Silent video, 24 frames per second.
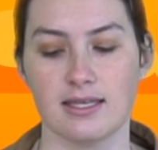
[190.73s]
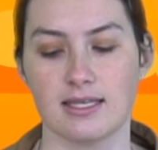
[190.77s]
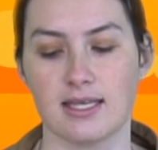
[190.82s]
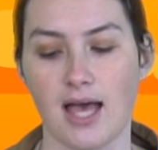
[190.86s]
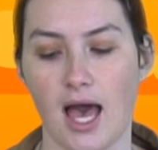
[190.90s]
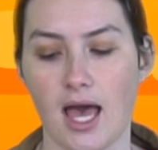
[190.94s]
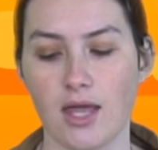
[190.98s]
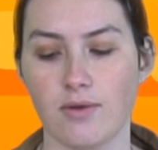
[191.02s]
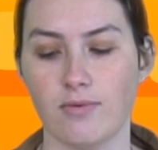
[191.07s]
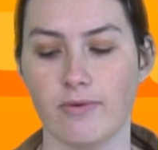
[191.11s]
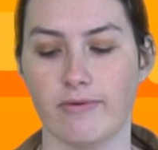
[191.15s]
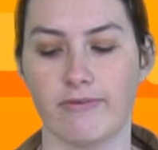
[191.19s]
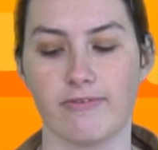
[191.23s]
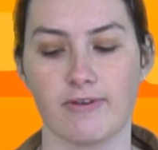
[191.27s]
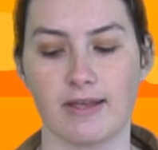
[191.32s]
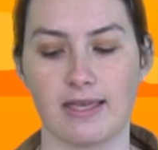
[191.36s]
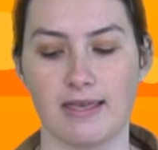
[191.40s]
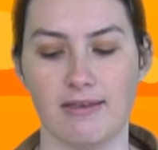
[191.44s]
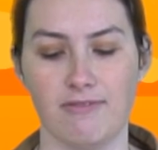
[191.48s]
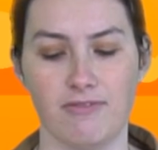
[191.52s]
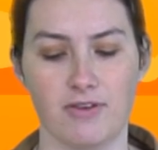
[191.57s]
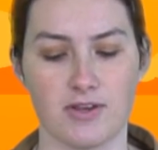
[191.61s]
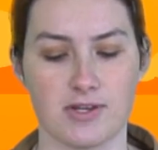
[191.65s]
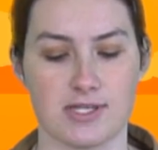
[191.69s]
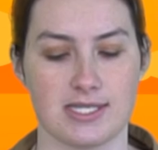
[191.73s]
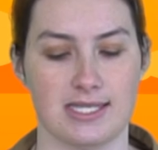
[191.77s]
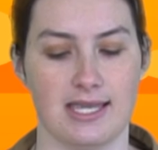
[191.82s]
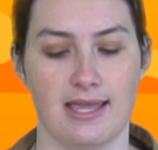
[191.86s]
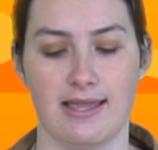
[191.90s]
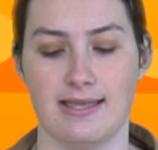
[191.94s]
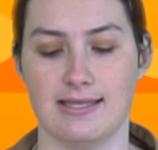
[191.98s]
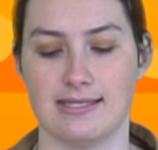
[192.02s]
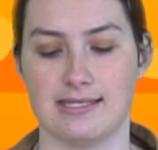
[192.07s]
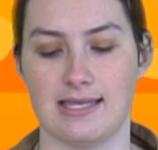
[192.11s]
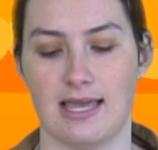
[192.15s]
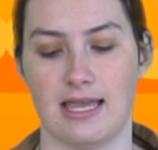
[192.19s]
"God will forgive your
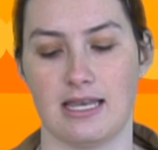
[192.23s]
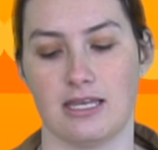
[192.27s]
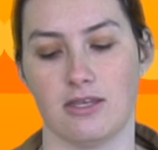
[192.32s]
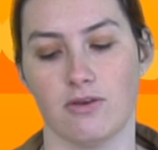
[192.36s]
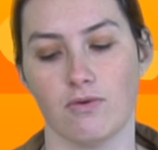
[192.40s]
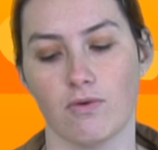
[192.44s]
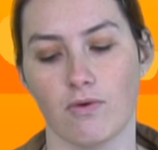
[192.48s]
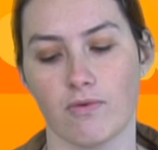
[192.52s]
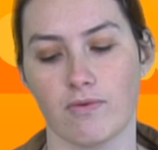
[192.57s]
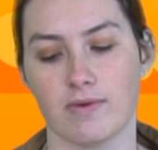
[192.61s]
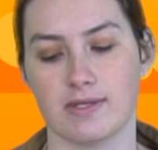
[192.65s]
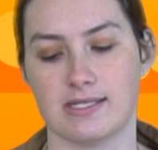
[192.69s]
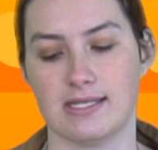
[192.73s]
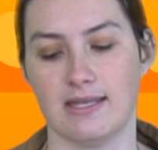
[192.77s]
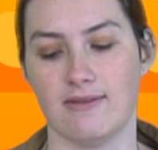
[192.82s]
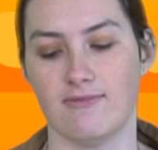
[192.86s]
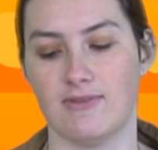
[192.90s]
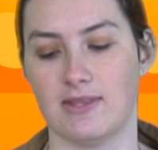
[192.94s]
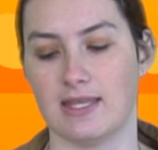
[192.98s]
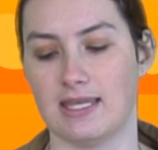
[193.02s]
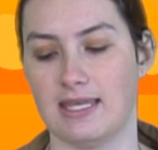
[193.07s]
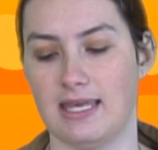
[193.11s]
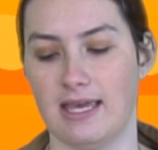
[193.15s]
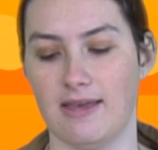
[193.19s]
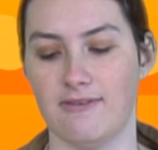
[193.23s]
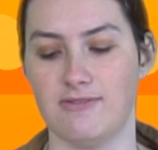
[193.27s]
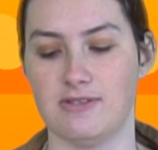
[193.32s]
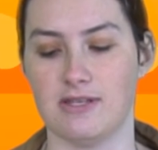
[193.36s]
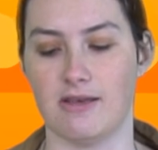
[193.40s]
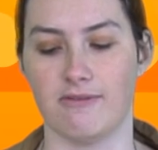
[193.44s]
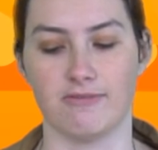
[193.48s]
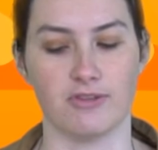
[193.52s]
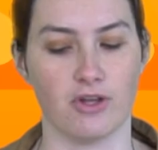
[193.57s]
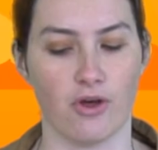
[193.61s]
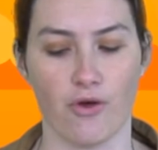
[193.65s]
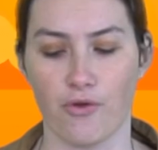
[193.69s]
sins, and you will receive the gift
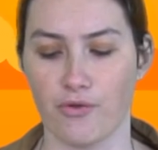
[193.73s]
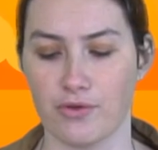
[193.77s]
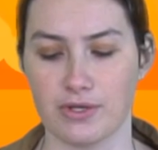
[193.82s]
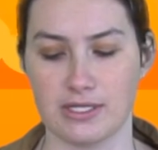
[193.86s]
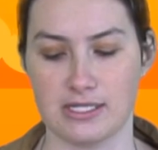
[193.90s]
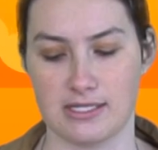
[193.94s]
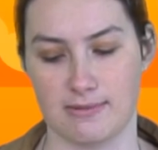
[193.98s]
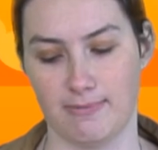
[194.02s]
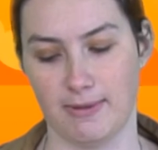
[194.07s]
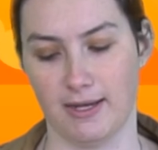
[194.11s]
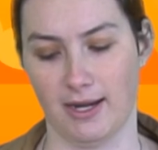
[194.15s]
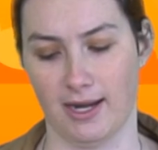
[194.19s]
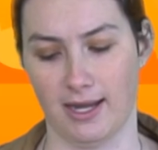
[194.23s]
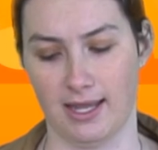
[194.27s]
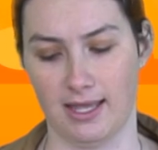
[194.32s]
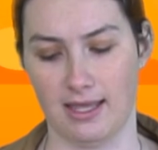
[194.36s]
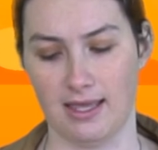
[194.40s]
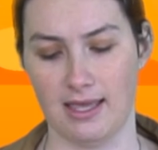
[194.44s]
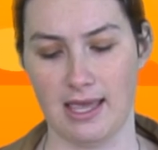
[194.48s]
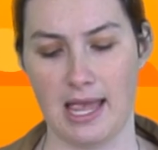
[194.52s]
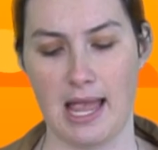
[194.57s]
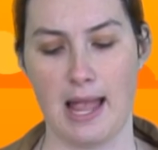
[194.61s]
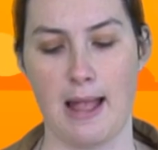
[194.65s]
of the Holy Spirit.